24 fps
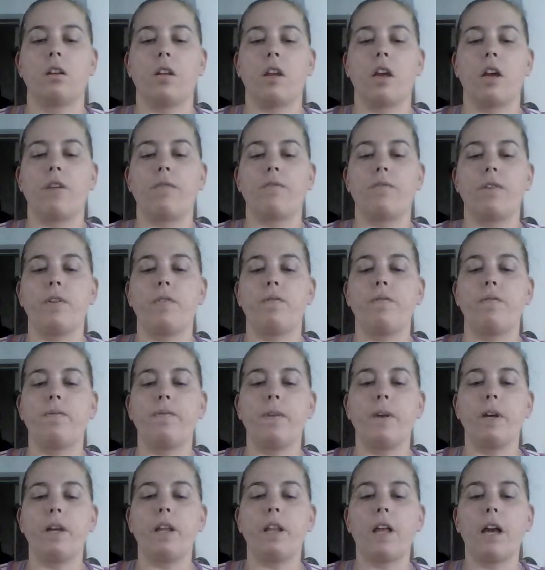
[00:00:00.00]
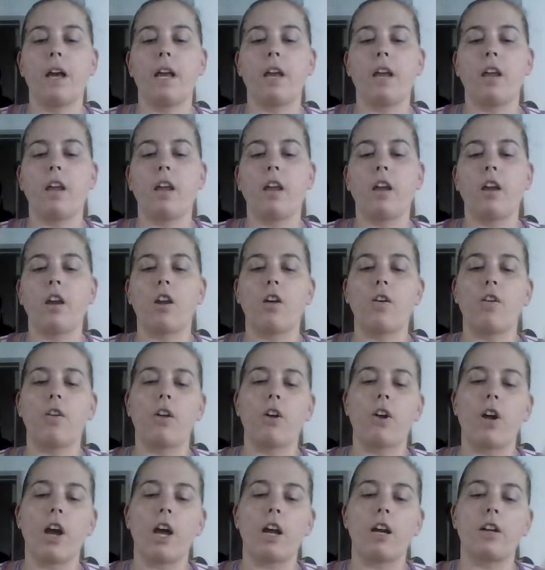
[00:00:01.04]
Now, if you feel like,
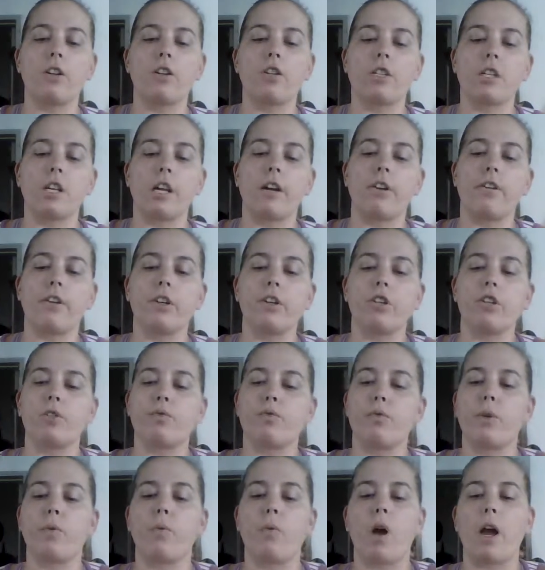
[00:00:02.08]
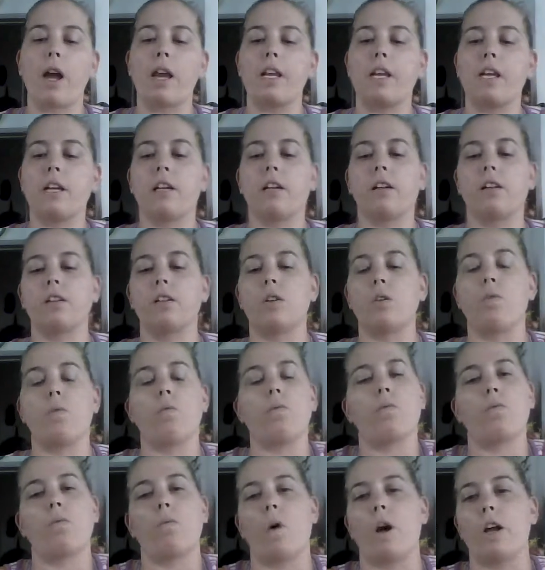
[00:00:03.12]
you're not understanding, just rewind it
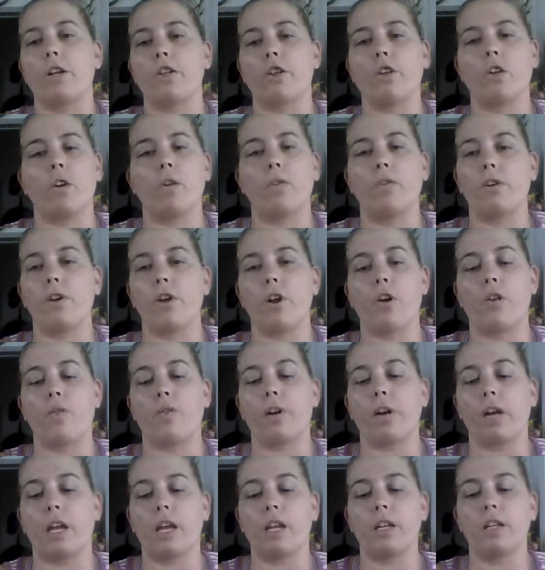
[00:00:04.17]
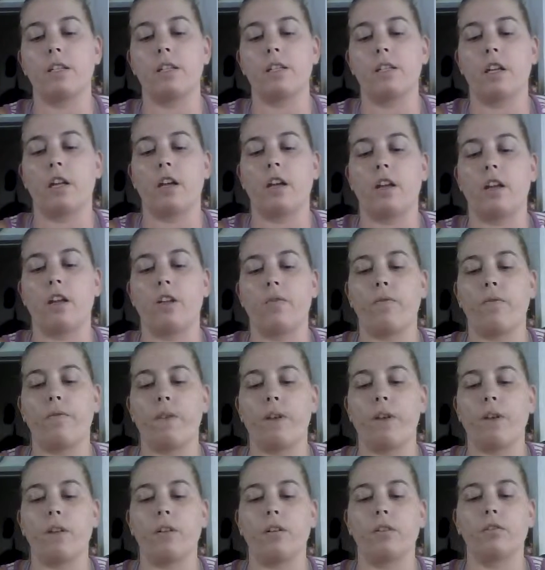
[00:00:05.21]
and watch it over and over again until you
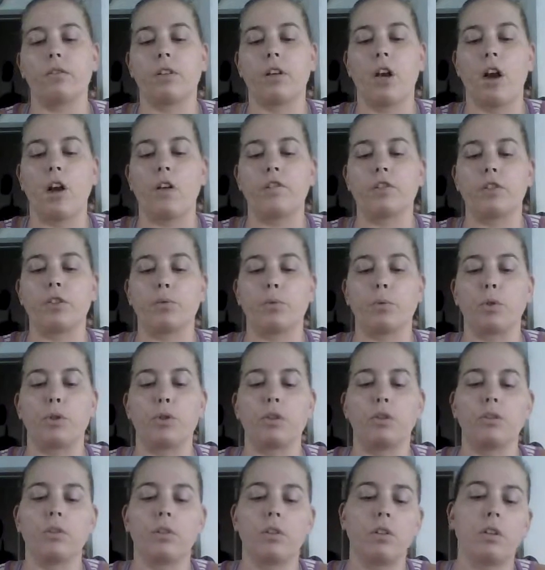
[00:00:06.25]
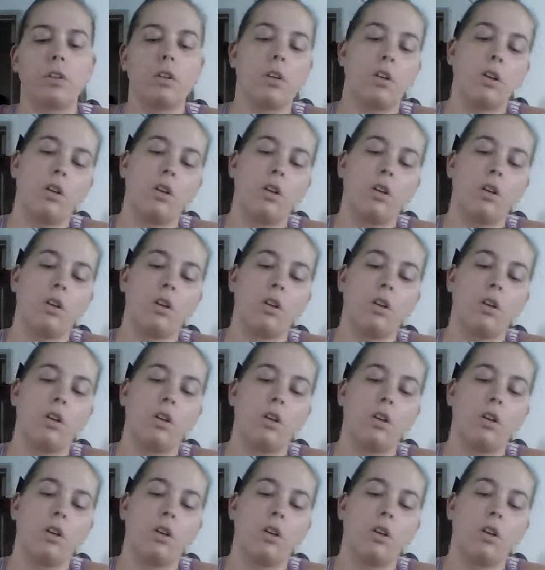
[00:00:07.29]
feel comfortable.